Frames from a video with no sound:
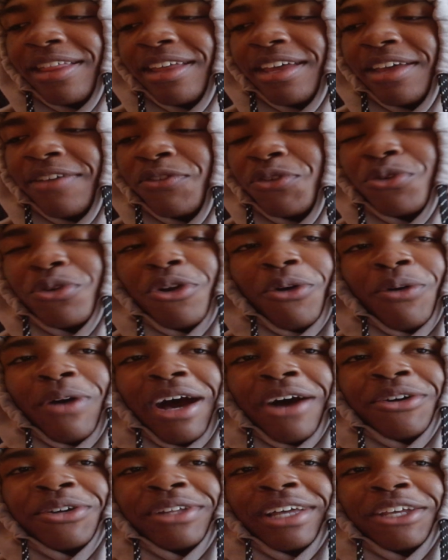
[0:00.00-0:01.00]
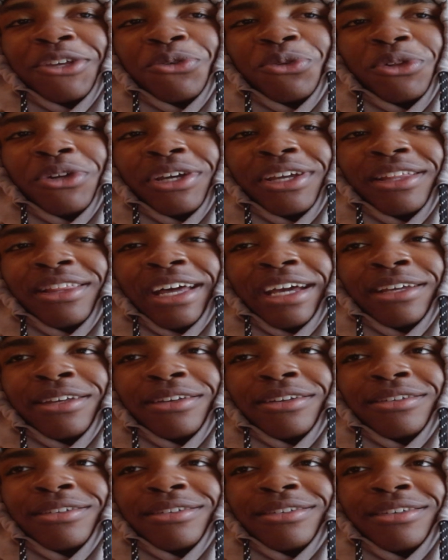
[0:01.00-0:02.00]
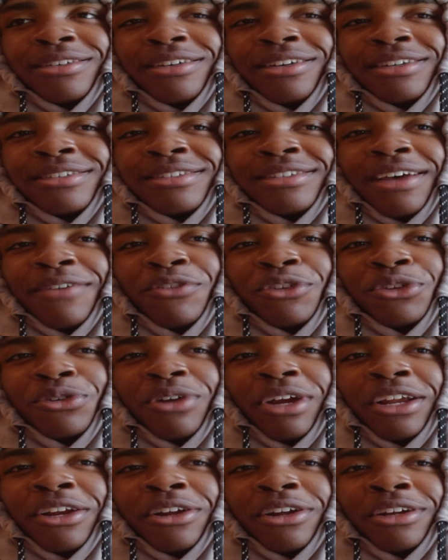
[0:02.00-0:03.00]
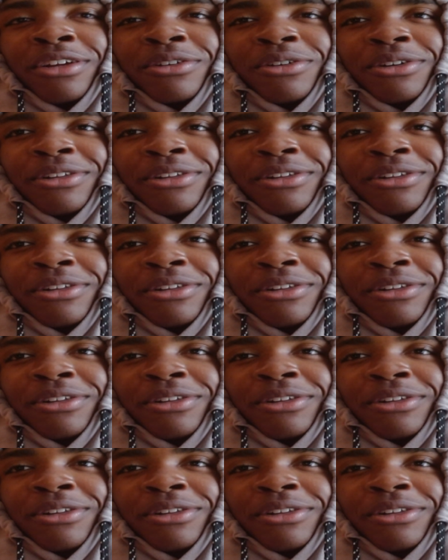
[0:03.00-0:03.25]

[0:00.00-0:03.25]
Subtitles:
if you go out and you look at a seventh grader